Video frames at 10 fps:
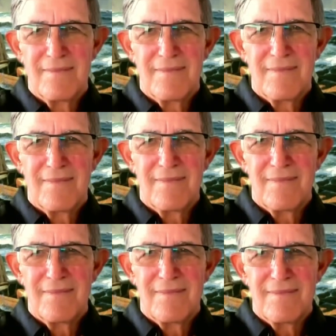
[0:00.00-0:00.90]

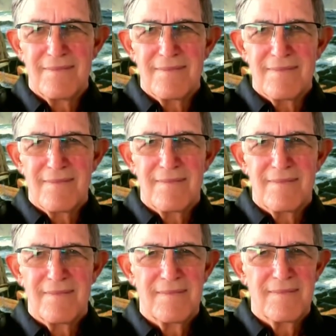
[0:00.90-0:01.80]

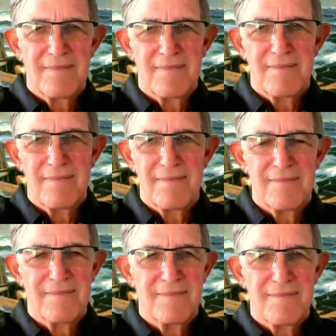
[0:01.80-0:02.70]

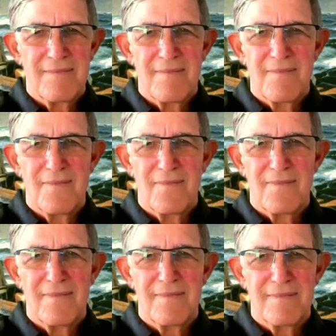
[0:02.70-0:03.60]

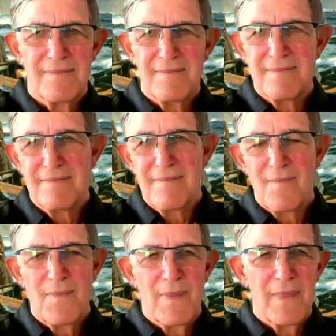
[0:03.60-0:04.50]

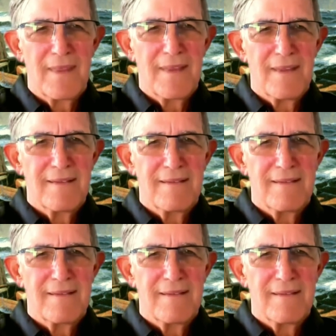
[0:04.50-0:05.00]
(silent)